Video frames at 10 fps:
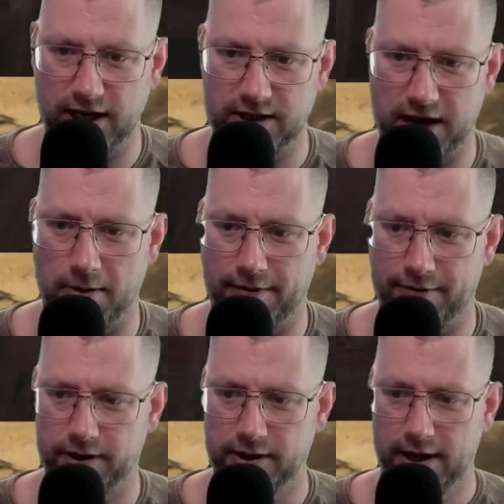However,
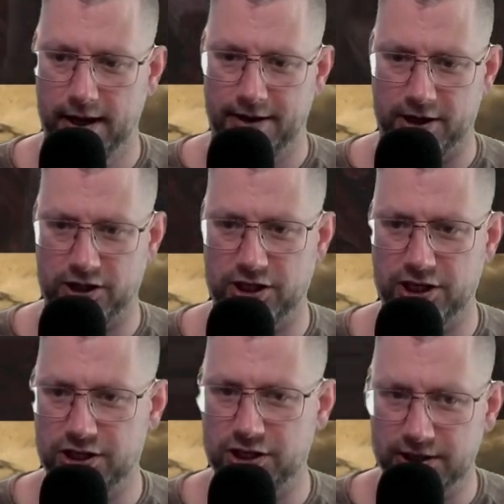there's
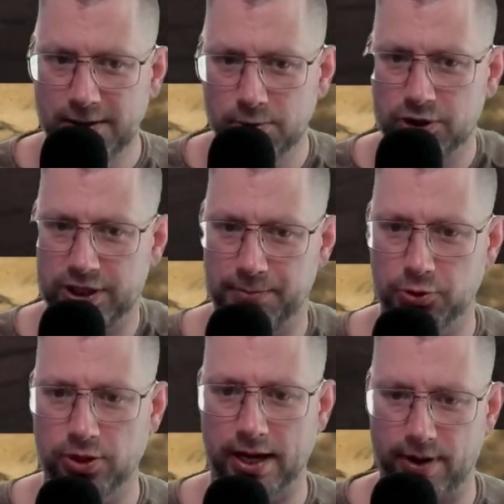this new ship you
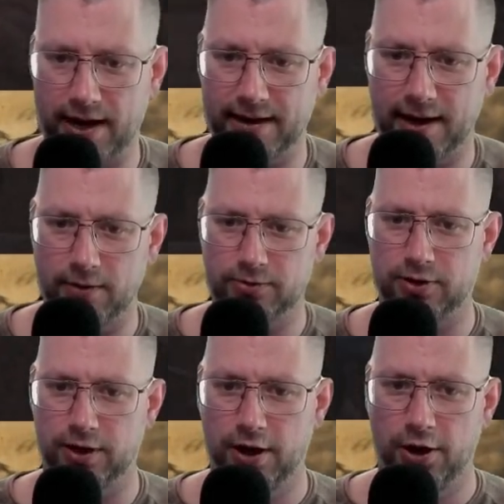can grind out.
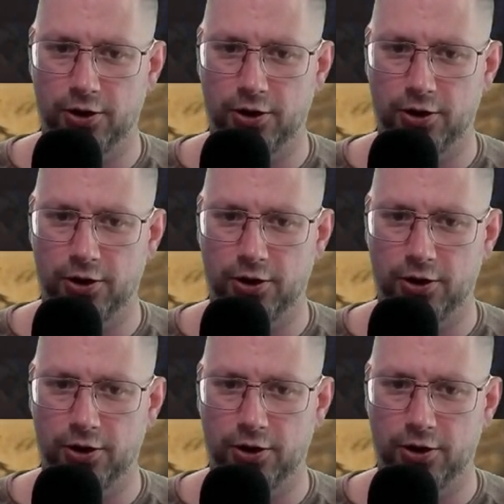To be